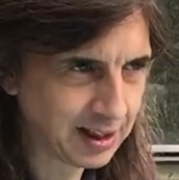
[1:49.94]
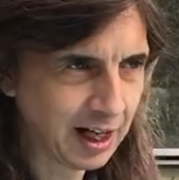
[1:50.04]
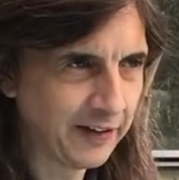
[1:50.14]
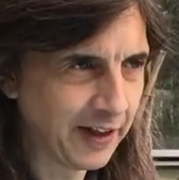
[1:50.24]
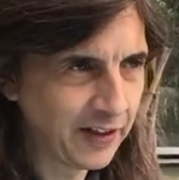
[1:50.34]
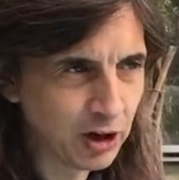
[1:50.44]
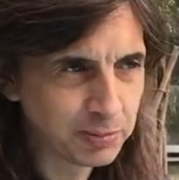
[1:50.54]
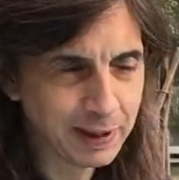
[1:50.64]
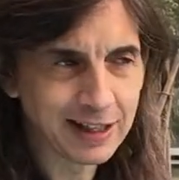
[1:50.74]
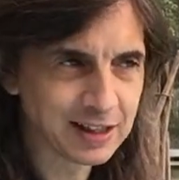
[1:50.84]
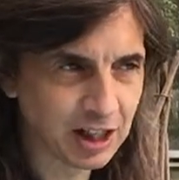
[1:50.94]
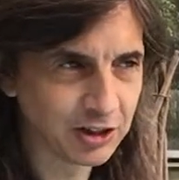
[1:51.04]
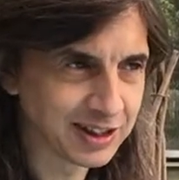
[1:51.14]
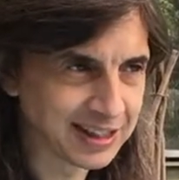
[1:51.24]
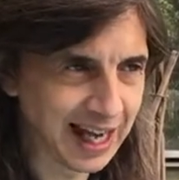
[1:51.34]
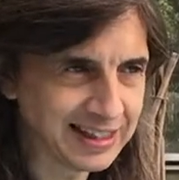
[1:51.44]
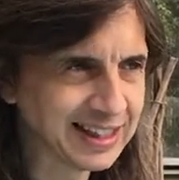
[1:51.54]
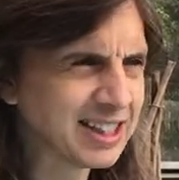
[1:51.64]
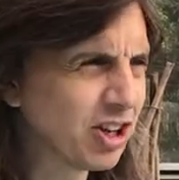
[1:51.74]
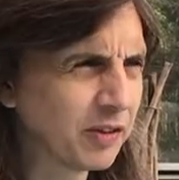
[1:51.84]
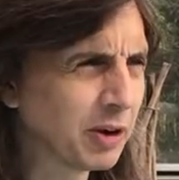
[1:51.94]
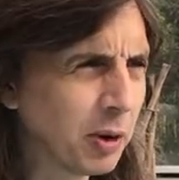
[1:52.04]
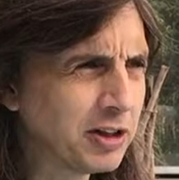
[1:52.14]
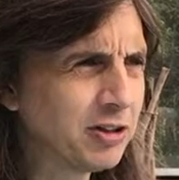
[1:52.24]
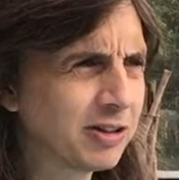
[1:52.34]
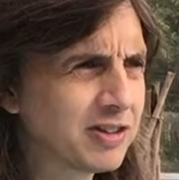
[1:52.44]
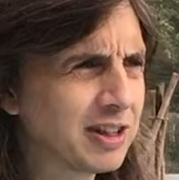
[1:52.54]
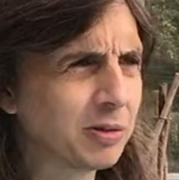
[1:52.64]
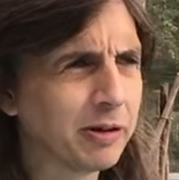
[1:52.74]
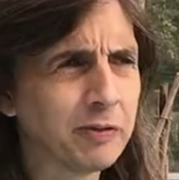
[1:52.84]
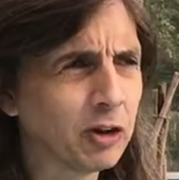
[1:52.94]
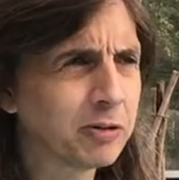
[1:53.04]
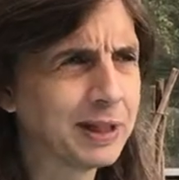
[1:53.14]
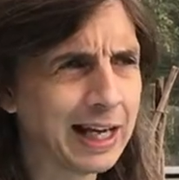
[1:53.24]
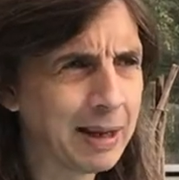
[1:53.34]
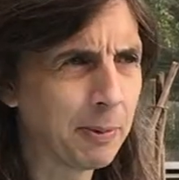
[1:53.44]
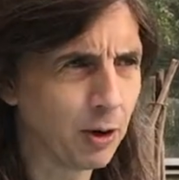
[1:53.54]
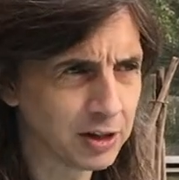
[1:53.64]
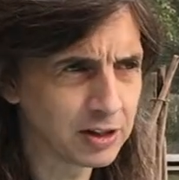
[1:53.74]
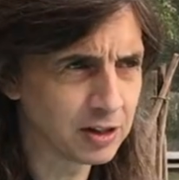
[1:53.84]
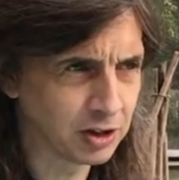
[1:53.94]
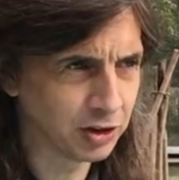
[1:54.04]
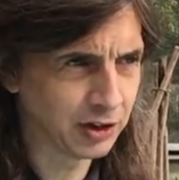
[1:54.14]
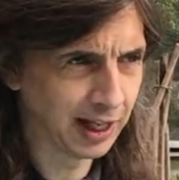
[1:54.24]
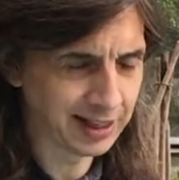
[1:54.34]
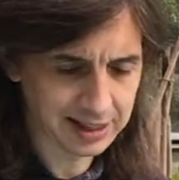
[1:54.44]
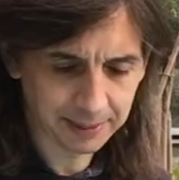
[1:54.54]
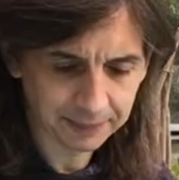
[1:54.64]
And then those beans don't set, and there'll not have been any point to do that.